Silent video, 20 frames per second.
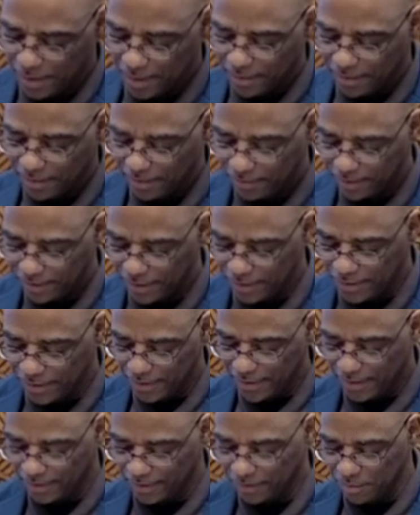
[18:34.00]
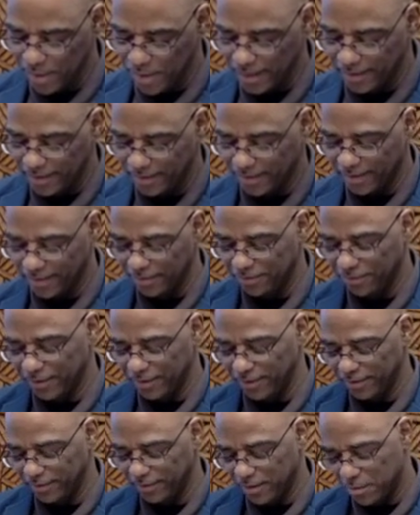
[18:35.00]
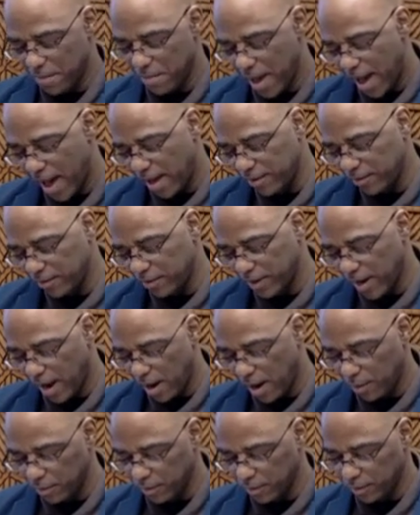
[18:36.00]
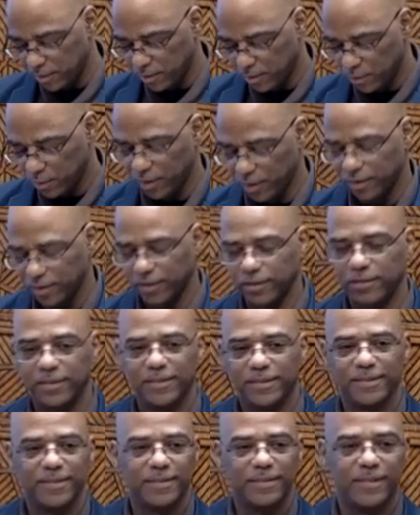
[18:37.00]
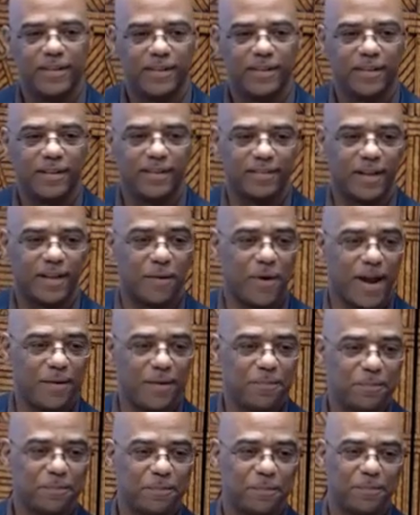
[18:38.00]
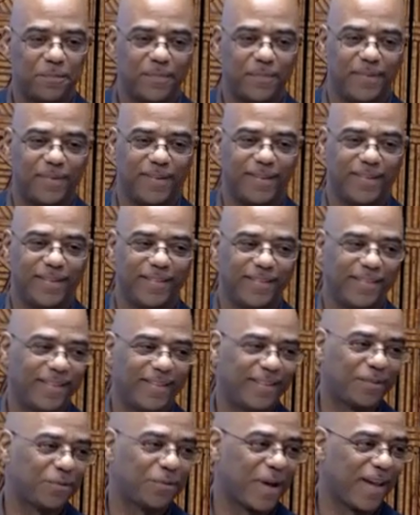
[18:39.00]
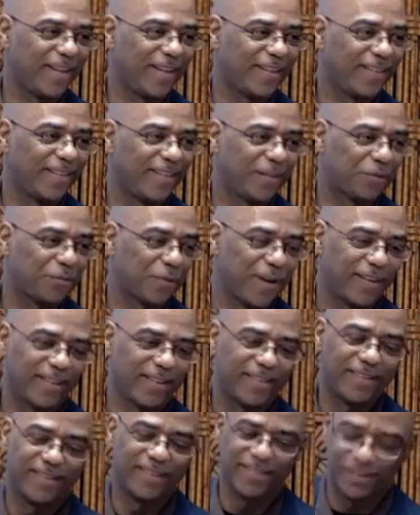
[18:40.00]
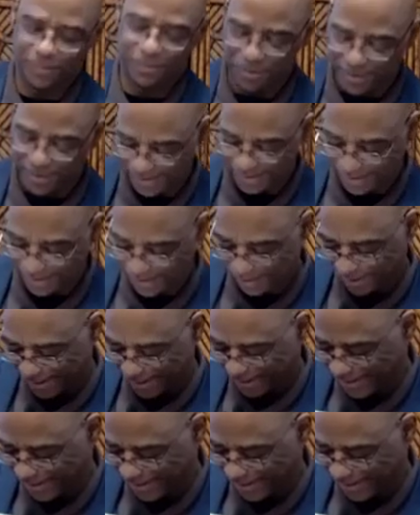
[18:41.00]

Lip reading: Certain things make a difference and matter in our world. Is that right? That's right? Okay, good.